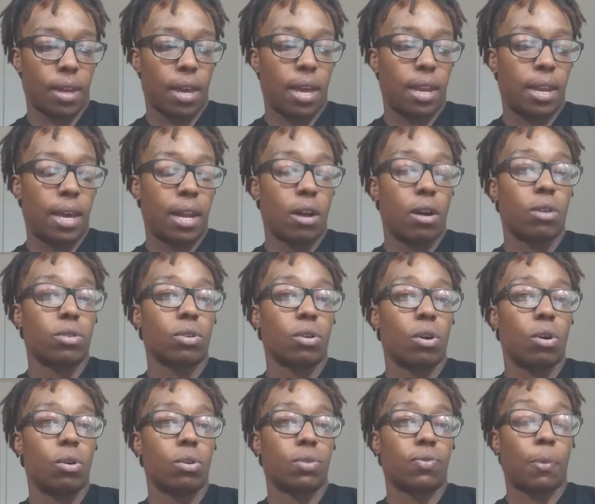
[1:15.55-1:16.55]
And that also
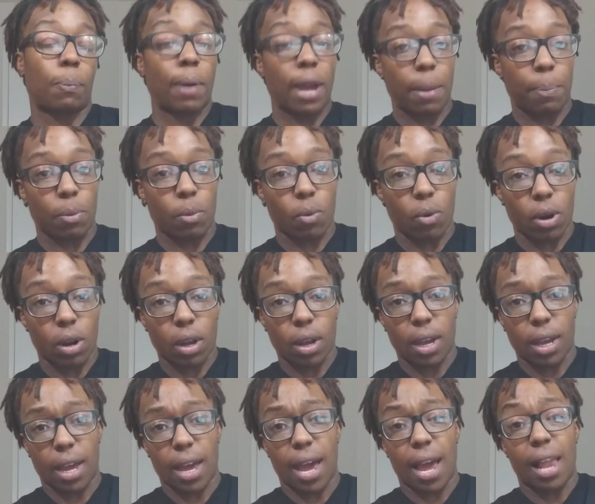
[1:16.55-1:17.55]
goes for paperwork.
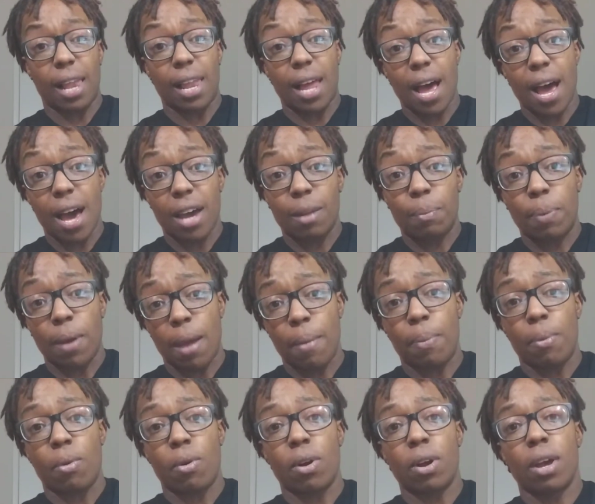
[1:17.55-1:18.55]
Like I had a lot of
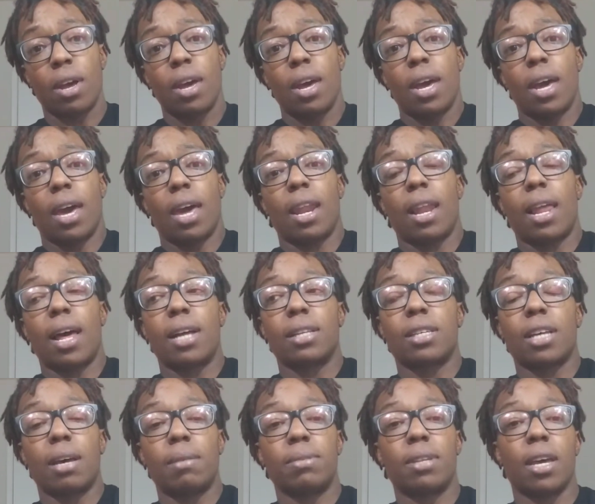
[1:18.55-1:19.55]
paperwork, and a lot
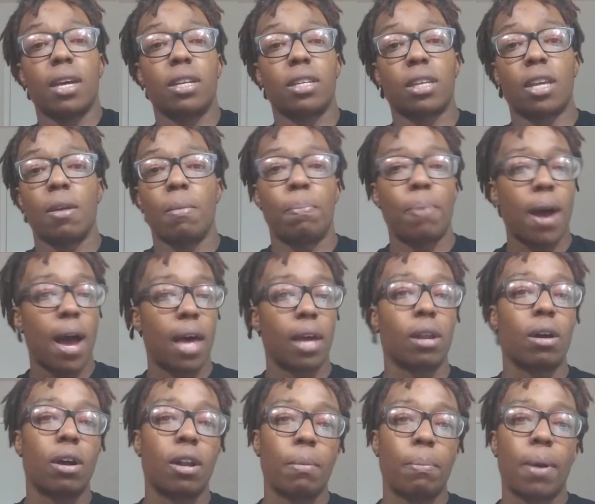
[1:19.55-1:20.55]
of times they just keep
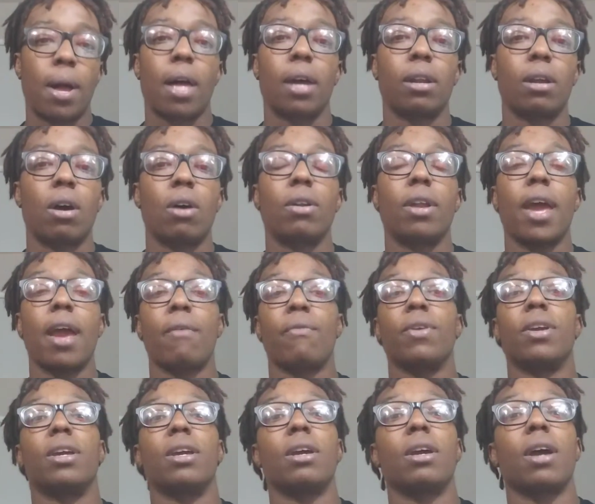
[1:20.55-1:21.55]
piling on and piling on.
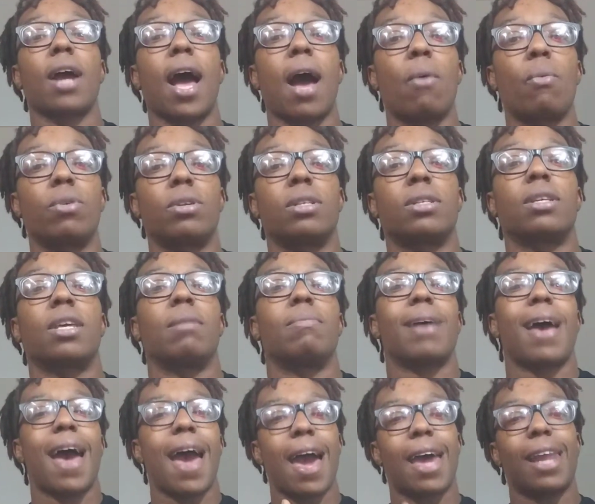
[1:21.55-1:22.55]
Every year I would just
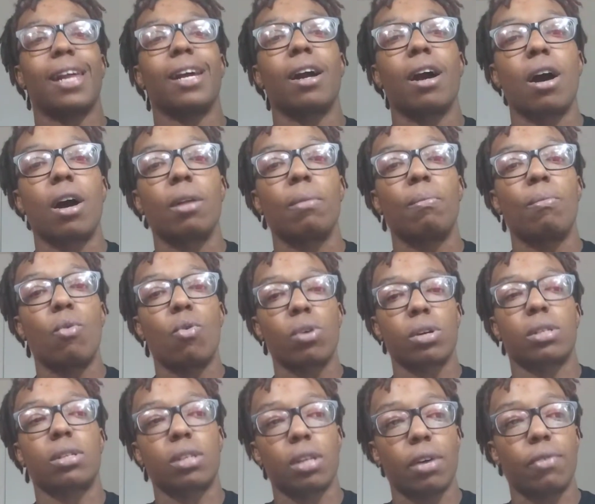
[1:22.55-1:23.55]
keep adding on
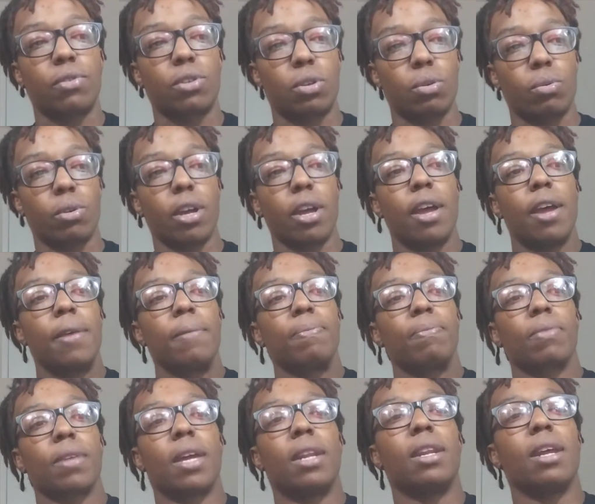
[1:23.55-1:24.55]
more stuff to it,
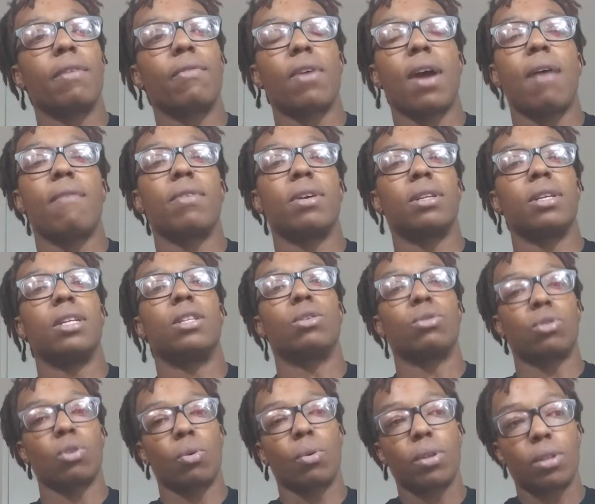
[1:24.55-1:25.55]
and never having a need to
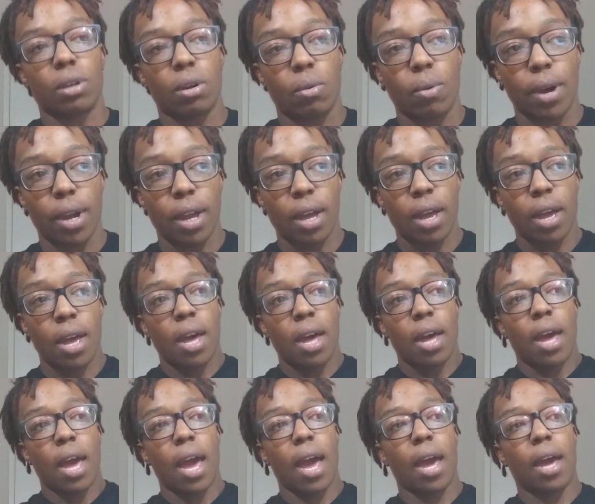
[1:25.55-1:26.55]
throw anything away.
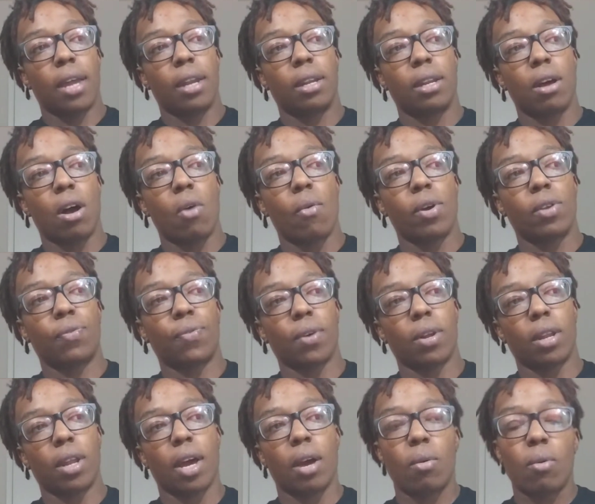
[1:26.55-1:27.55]
And I always
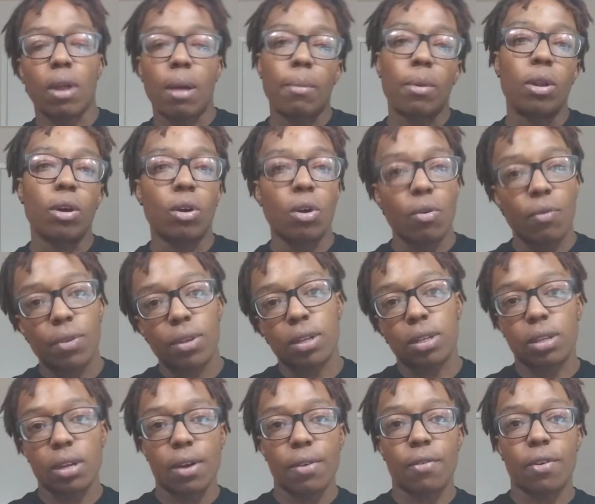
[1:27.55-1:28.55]
felt like, well, I'm gonna look over the
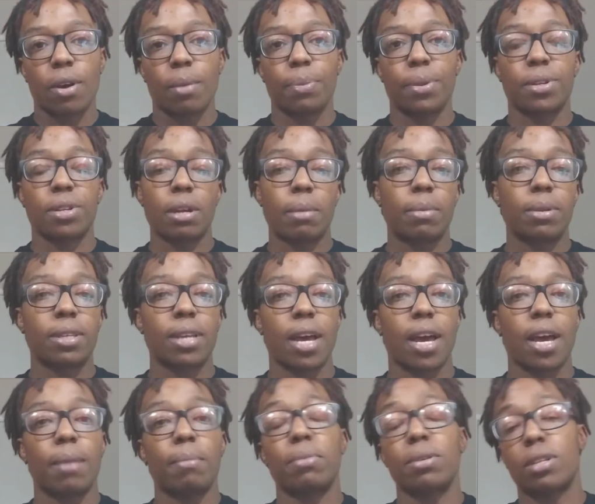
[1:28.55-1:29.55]
stuff come the
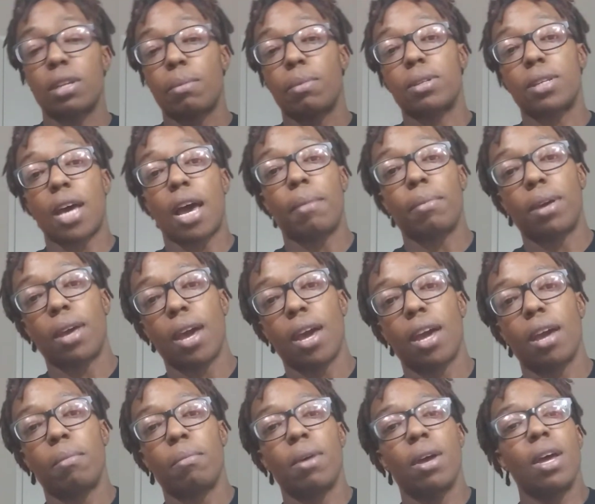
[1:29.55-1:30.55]
summertime. Summertime
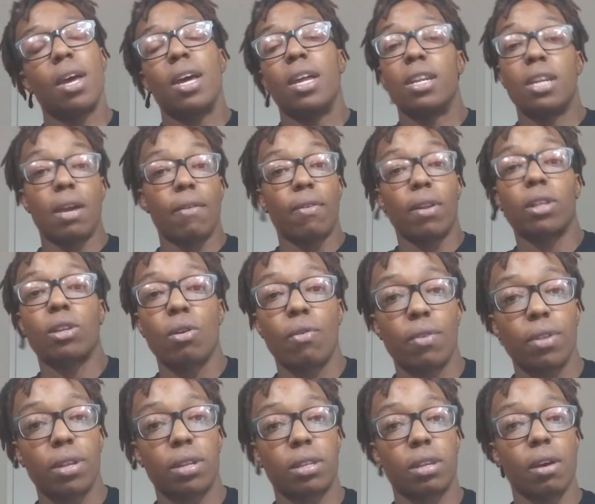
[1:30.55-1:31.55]
came, never looked
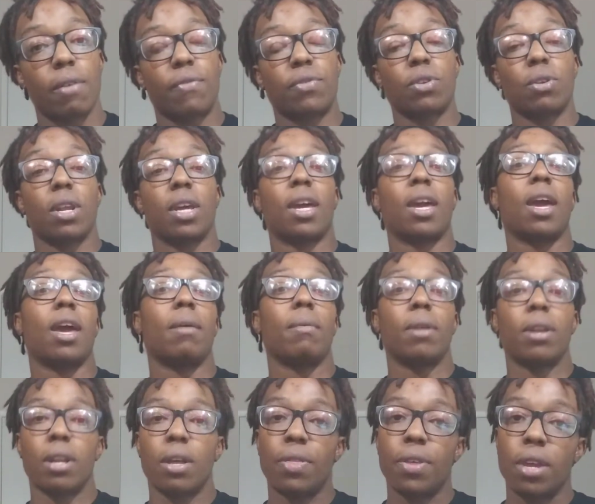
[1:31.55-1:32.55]
over the stuff. So they
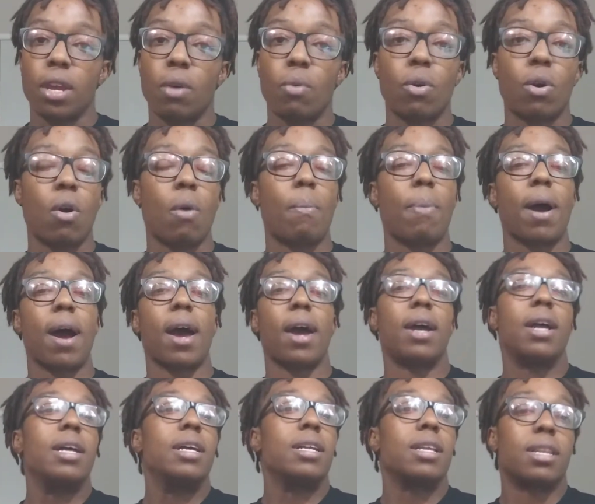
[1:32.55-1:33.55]
kept another year would go
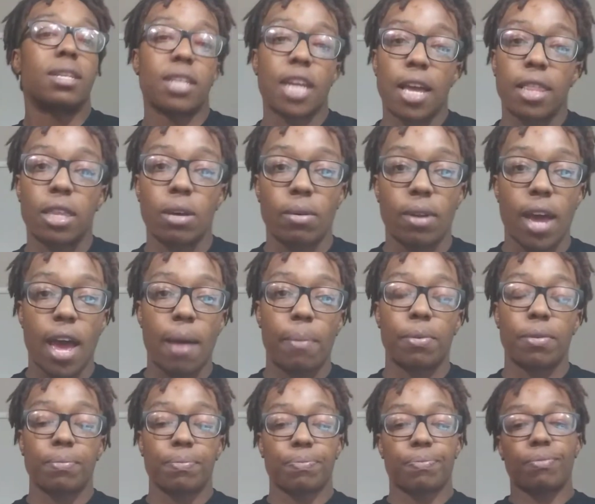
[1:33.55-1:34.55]
by, the same thing would
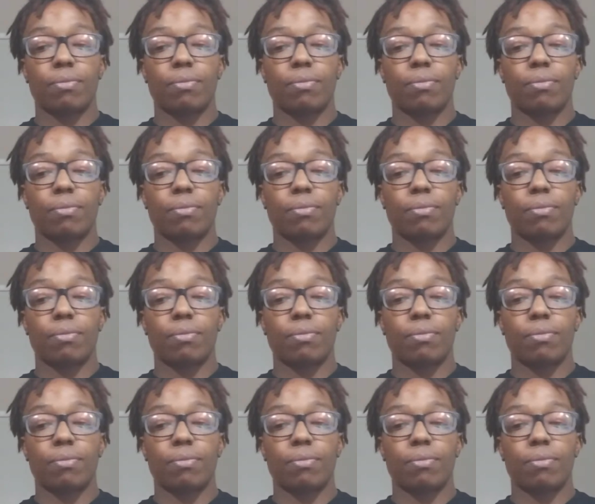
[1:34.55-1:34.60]
happen.